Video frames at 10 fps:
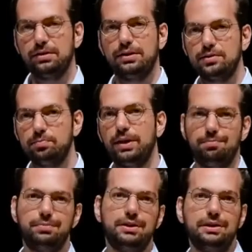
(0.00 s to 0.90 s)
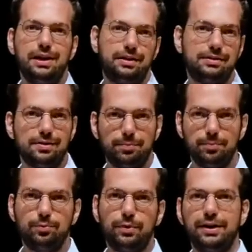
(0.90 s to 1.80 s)
this might be an
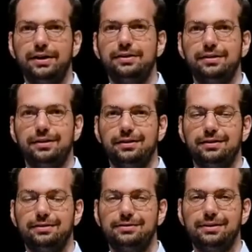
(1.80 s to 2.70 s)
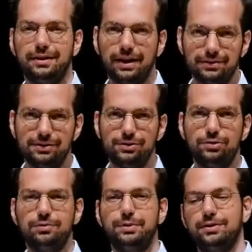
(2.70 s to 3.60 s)
acceptable way uh, to get access
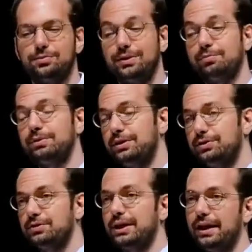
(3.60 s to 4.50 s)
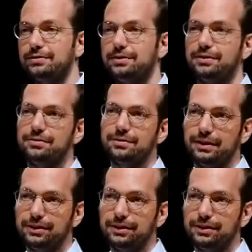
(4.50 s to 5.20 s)
to it, because we can potentially access